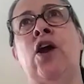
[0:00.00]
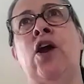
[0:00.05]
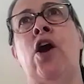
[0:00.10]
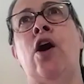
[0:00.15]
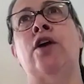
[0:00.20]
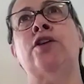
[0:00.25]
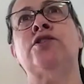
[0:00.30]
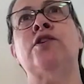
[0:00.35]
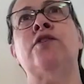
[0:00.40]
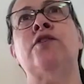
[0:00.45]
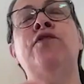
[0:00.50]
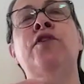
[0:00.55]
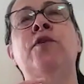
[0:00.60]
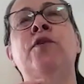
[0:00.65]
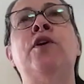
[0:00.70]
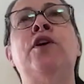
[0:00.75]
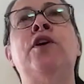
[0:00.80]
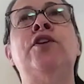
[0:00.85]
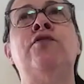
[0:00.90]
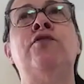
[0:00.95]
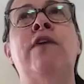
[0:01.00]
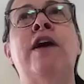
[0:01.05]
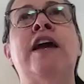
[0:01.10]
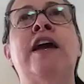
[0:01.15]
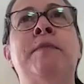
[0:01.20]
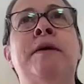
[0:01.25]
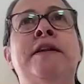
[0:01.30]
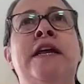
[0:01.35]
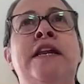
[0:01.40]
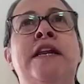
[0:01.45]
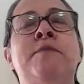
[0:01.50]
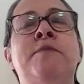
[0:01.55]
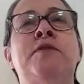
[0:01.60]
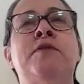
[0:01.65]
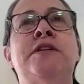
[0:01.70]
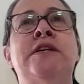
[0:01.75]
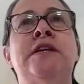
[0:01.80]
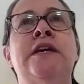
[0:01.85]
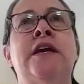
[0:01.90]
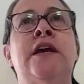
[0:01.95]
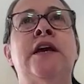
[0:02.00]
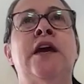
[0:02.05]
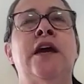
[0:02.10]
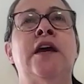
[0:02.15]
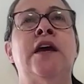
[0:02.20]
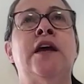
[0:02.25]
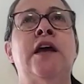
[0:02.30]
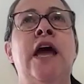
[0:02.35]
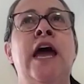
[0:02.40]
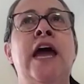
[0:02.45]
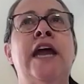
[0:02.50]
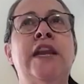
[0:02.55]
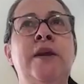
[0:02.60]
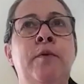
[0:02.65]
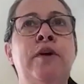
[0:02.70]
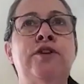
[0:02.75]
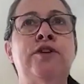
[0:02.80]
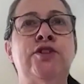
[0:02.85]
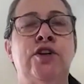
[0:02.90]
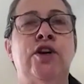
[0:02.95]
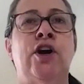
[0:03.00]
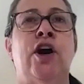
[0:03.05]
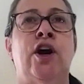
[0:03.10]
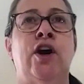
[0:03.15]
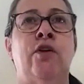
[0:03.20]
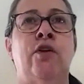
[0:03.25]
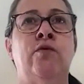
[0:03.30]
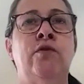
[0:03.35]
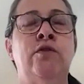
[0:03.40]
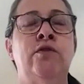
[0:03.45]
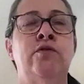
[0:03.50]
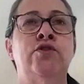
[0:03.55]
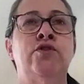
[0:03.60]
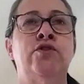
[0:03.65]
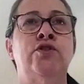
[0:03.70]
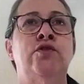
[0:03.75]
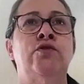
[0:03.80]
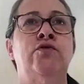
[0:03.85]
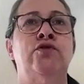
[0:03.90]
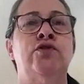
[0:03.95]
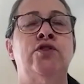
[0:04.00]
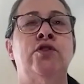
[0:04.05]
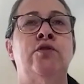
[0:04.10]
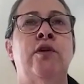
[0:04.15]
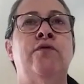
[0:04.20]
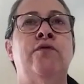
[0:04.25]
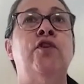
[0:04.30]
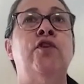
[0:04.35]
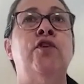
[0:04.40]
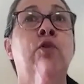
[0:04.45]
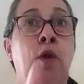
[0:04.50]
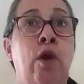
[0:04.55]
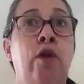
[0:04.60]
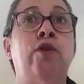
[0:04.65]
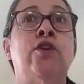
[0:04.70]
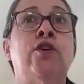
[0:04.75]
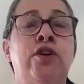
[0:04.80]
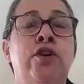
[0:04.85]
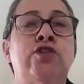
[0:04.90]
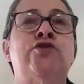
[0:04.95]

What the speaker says: art. So if you were going to recommend anybody anywhere to go to do, if you weren't going to